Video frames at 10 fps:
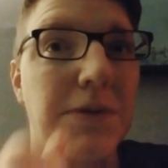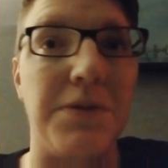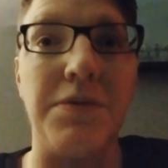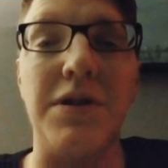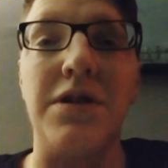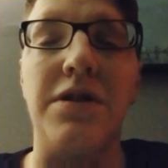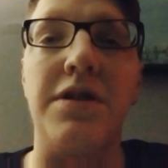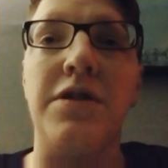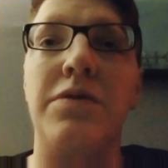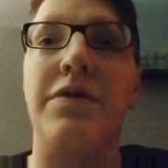was really good
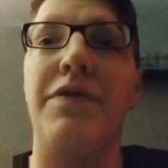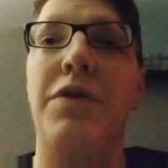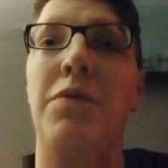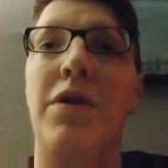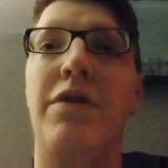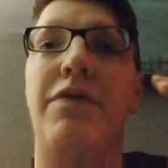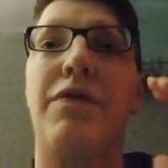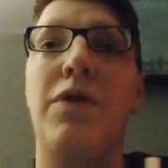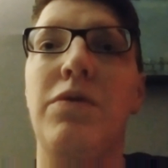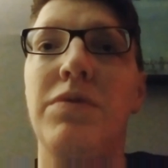too. If you want
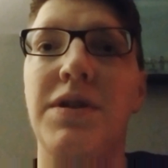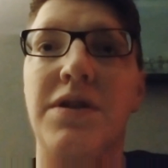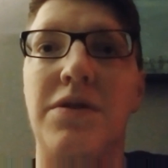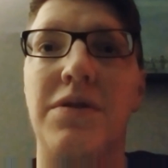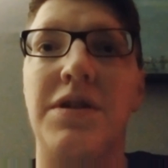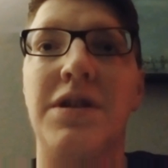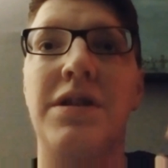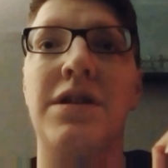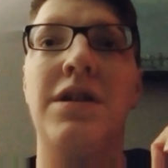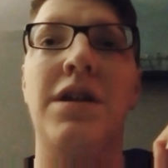full results,
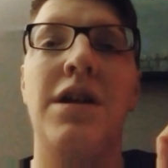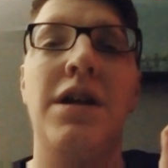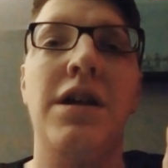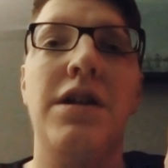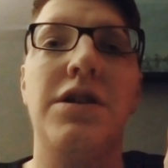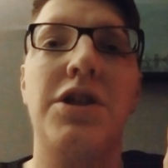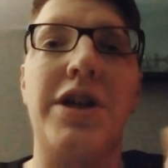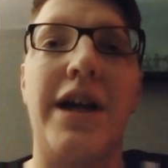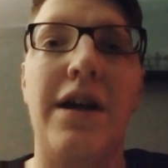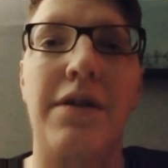
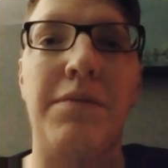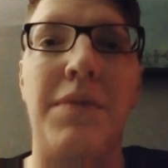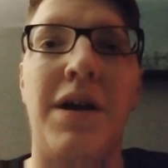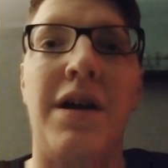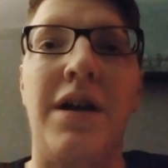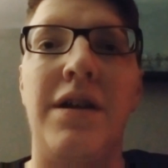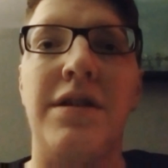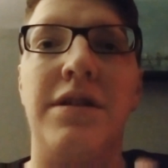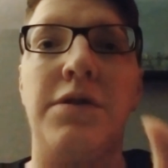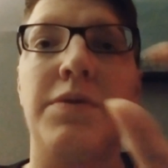check out
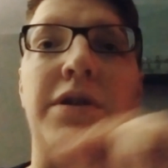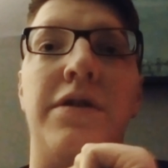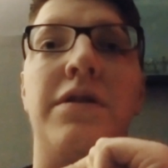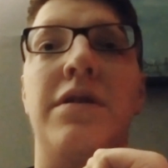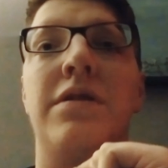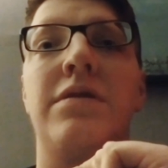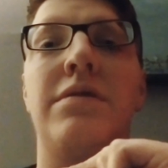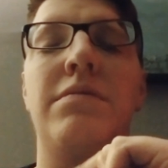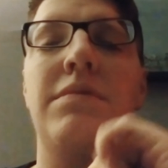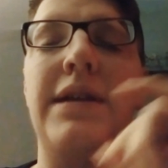my Twitter,
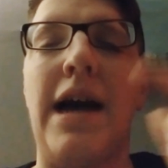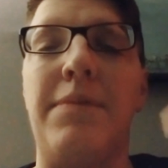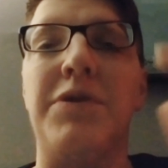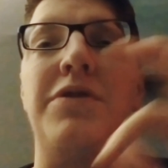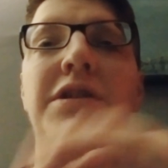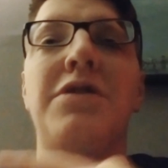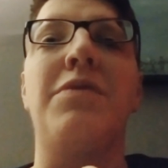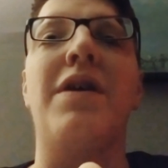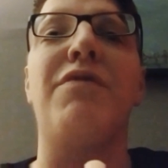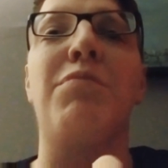capital
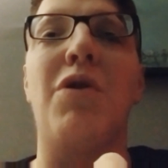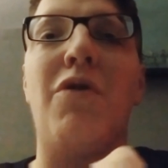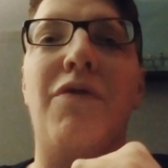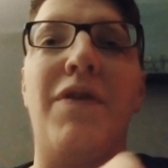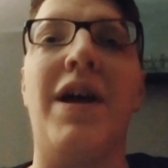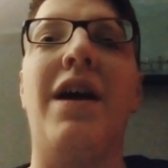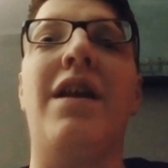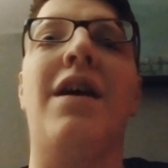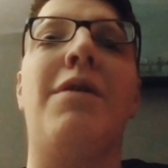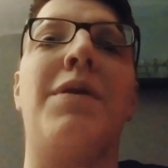QF
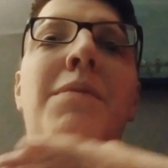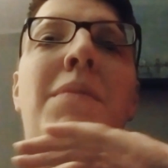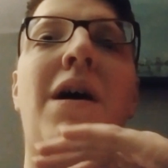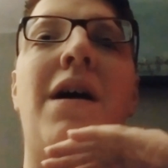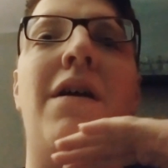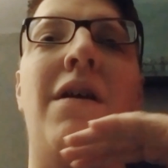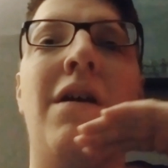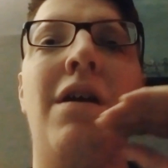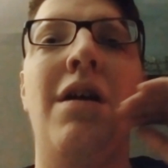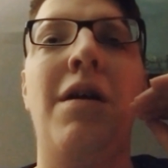Profan. I went by
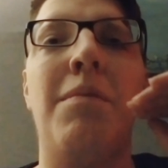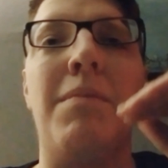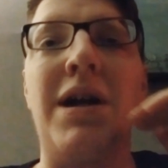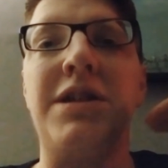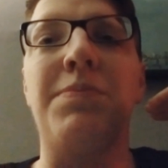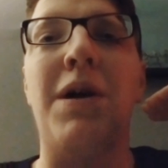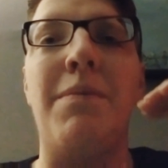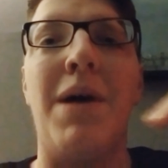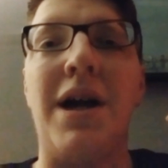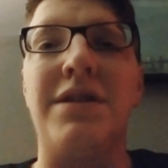match by
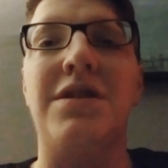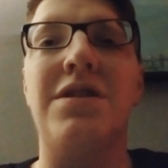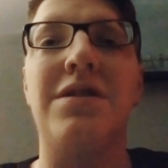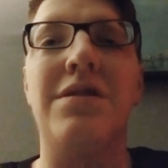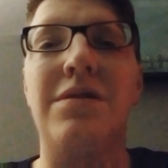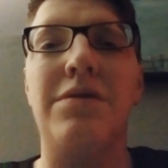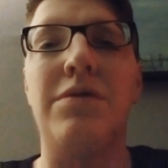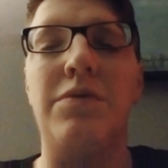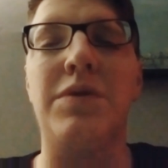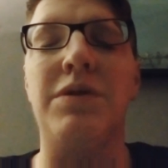match
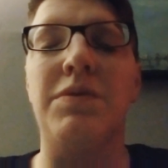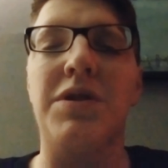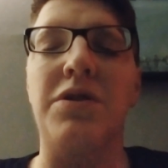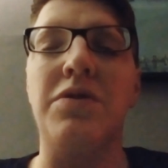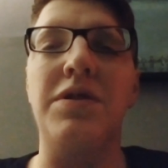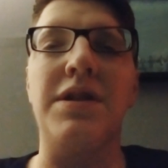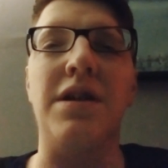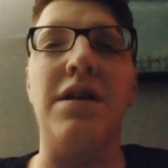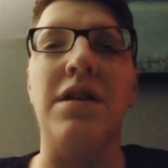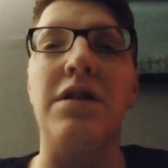with results
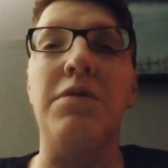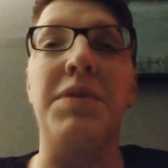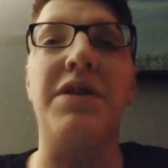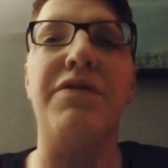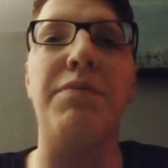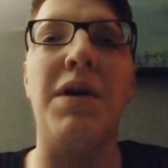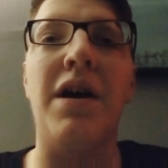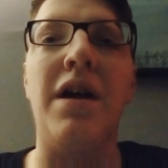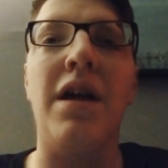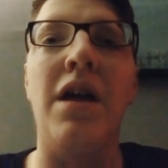and a little bit of
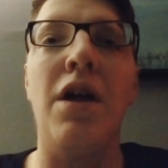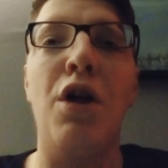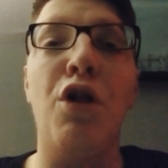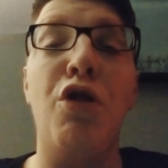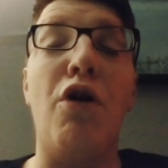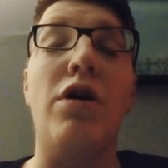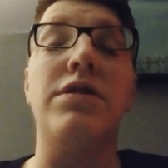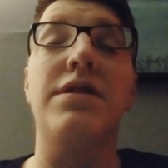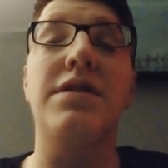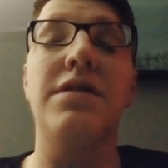my thoughts